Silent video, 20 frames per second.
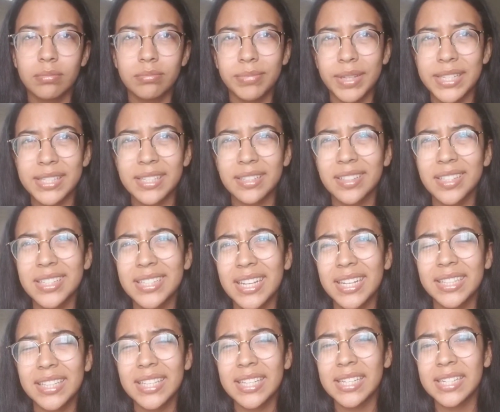basically
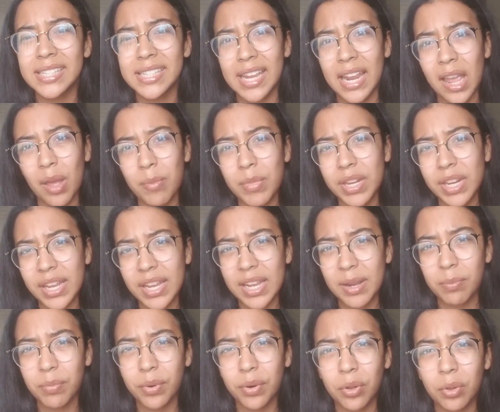take the exam in
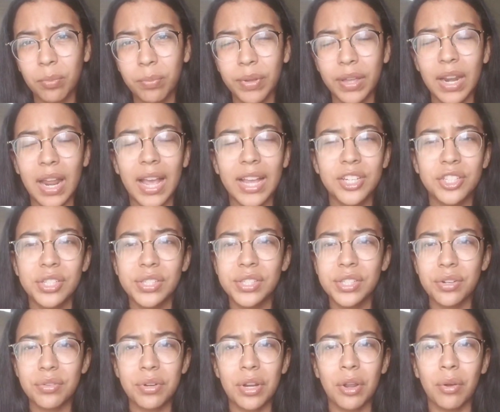April, but I just
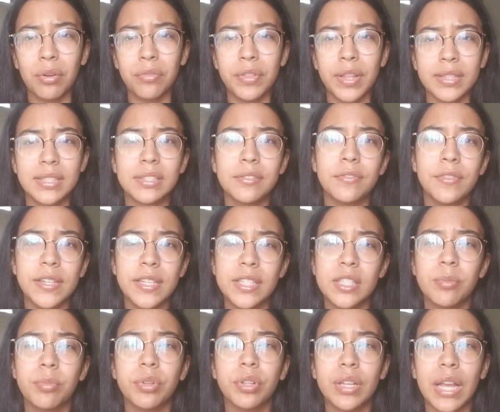don't know if that's
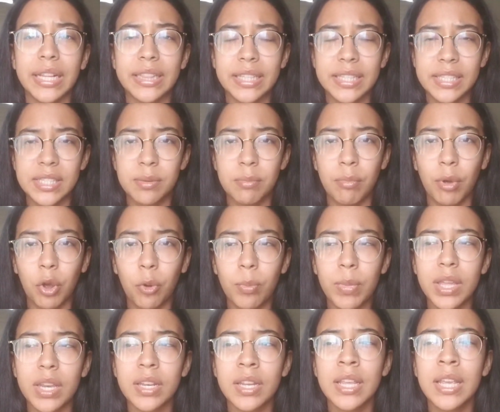feasible at this
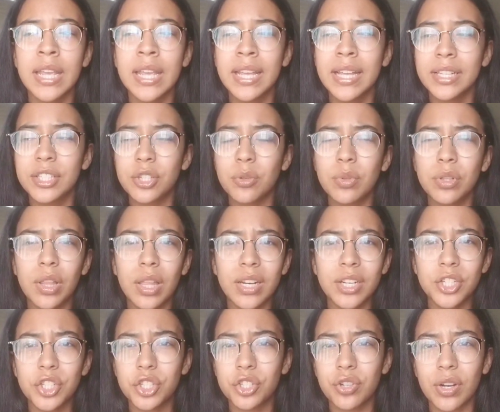moment. So a lot
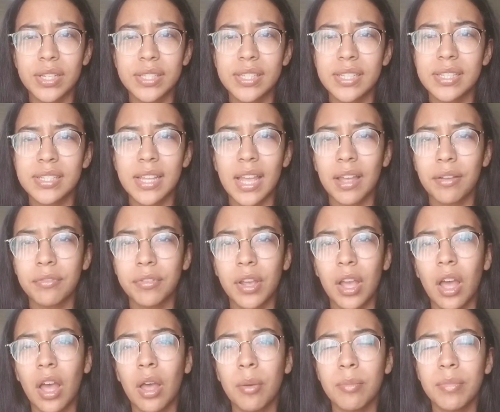of stresses have
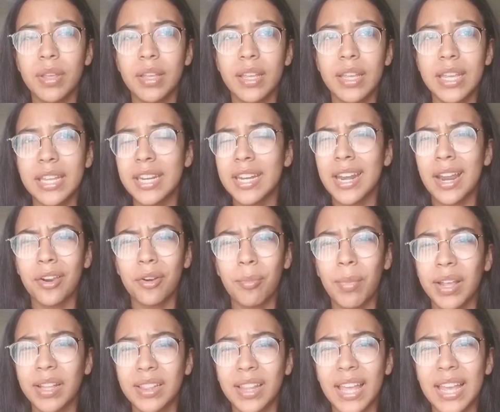come in and out of
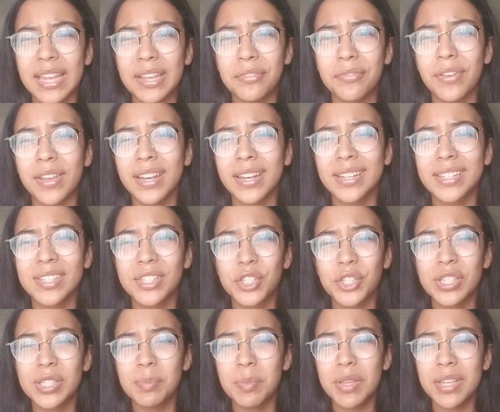my life, and it's
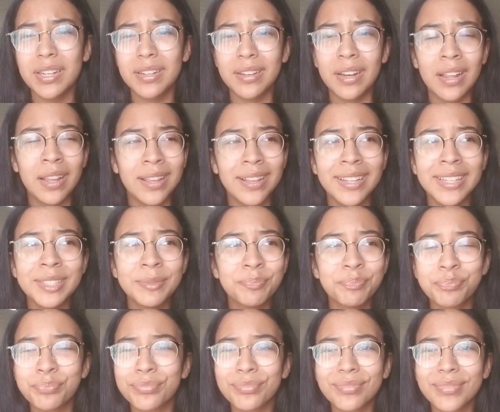just been,
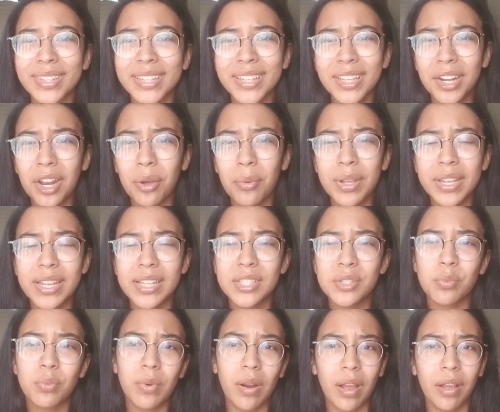you know, it
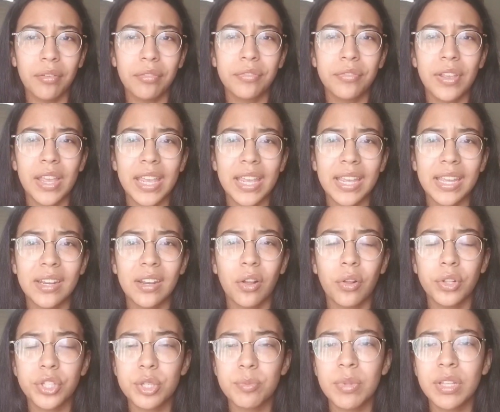gets rough. And
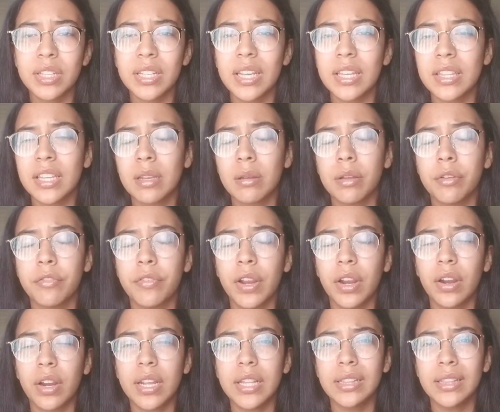ultimately, I think I'm a
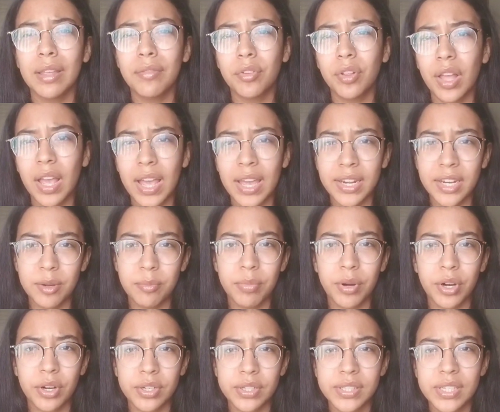very level-headed
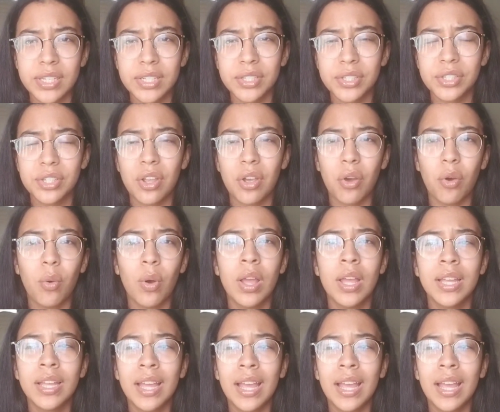person, so